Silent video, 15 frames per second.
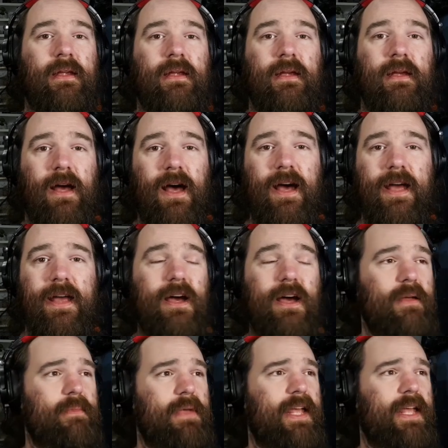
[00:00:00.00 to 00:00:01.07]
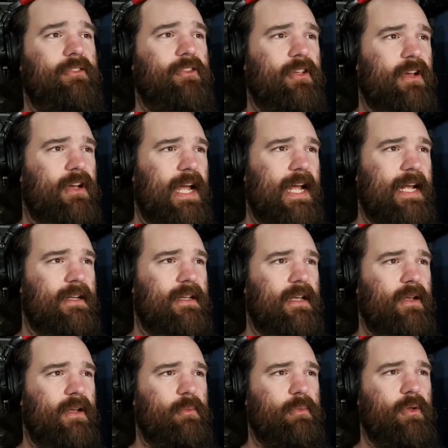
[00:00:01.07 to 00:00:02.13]
Hi, I'm ED-SKaR, and I
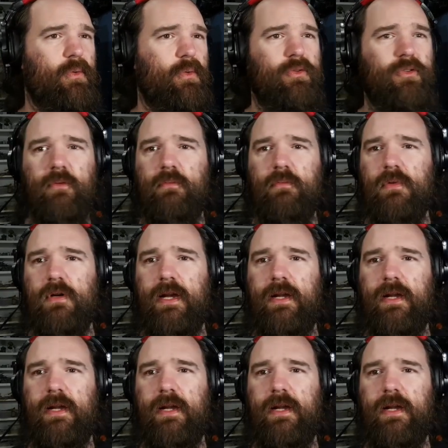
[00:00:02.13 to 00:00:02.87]
hope you don't mind